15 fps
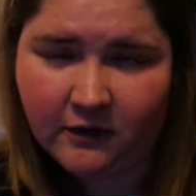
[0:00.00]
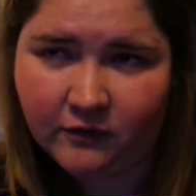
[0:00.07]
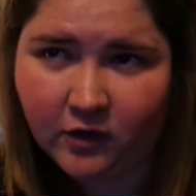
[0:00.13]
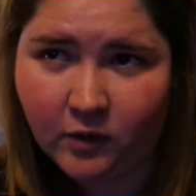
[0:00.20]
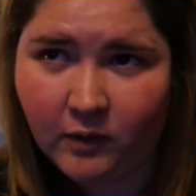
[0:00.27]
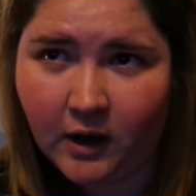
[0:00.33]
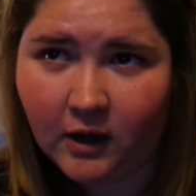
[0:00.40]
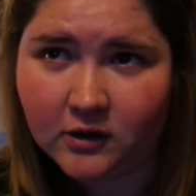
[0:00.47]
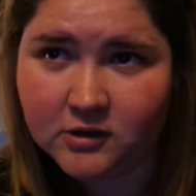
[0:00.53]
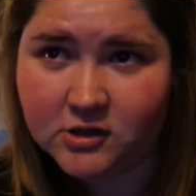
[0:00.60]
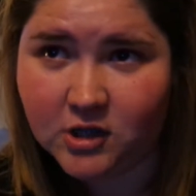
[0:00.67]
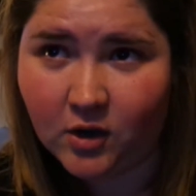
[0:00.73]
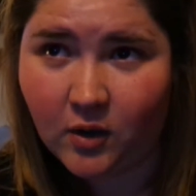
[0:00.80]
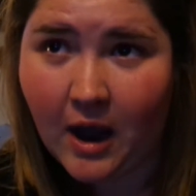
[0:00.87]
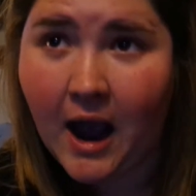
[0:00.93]
out for a while,
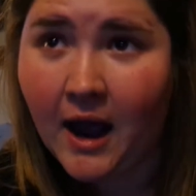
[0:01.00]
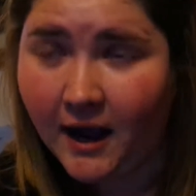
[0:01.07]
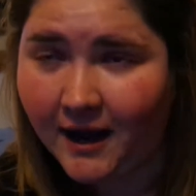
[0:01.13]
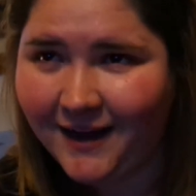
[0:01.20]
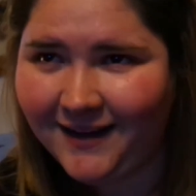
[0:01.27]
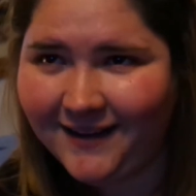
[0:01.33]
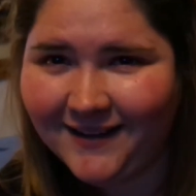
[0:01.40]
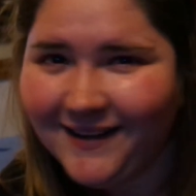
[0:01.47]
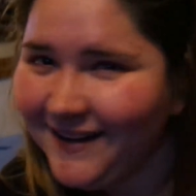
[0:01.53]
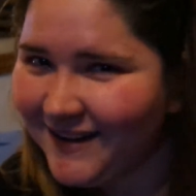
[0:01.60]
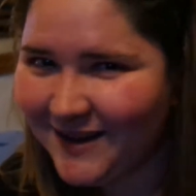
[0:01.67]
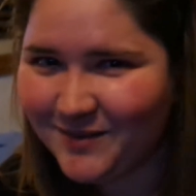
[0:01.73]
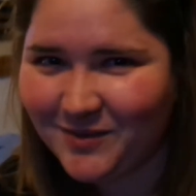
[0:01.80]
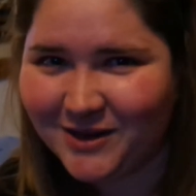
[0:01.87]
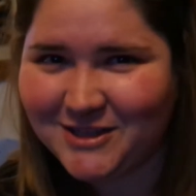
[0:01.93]
so I
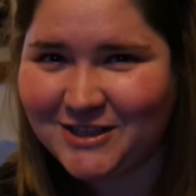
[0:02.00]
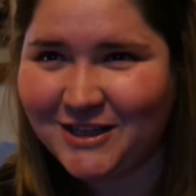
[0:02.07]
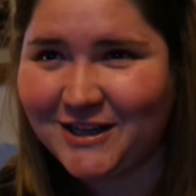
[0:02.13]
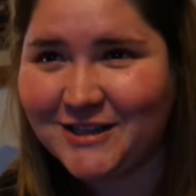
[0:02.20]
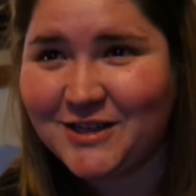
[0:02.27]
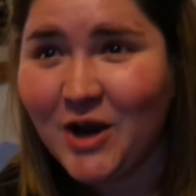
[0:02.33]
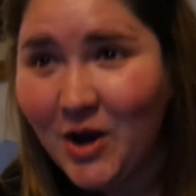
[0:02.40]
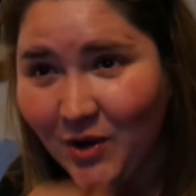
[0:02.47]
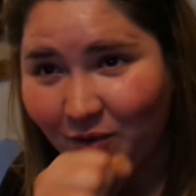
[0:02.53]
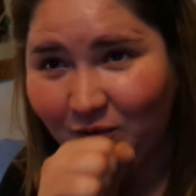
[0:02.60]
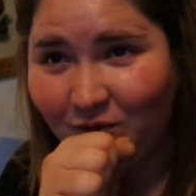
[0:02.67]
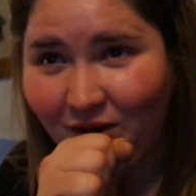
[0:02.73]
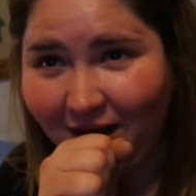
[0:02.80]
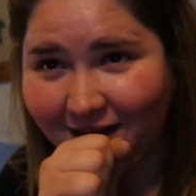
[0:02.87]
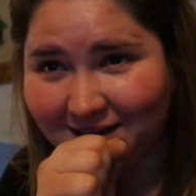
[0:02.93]
am watching it
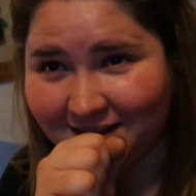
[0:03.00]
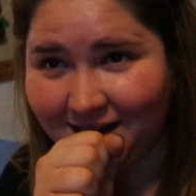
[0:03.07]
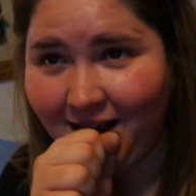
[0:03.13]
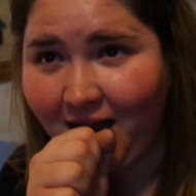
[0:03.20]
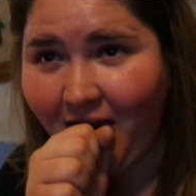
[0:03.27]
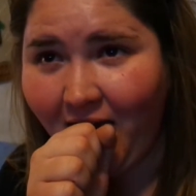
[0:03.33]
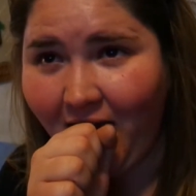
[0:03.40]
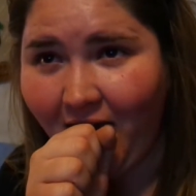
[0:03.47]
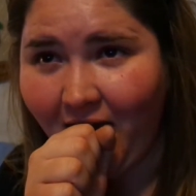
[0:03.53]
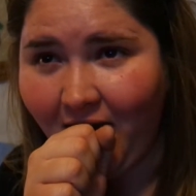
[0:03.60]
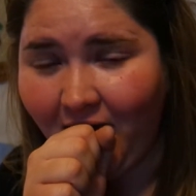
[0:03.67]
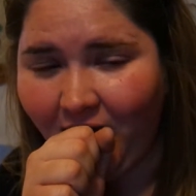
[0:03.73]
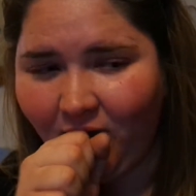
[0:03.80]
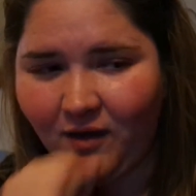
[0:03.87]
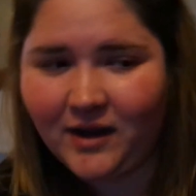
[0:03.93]
right
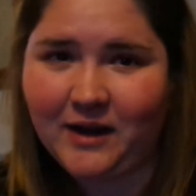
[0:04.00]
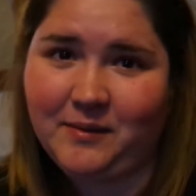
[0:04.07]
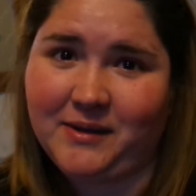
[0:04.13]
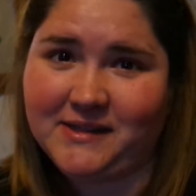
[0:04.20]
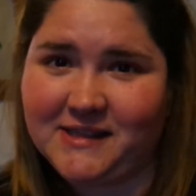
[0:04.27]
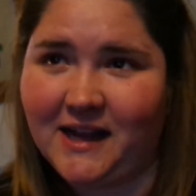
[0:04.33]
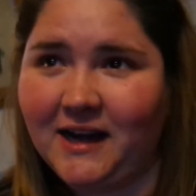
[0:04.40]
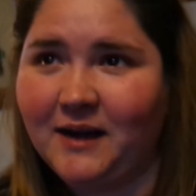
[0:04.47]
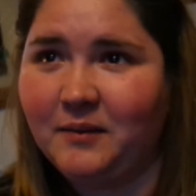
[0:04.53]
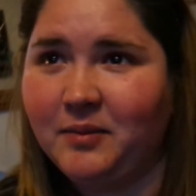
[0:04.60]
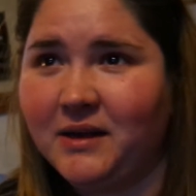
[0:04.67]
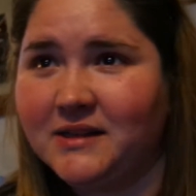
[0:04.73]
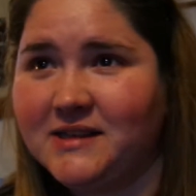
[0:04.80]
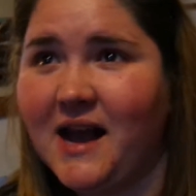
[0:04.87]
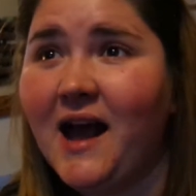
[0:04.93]
now. And I'm excited because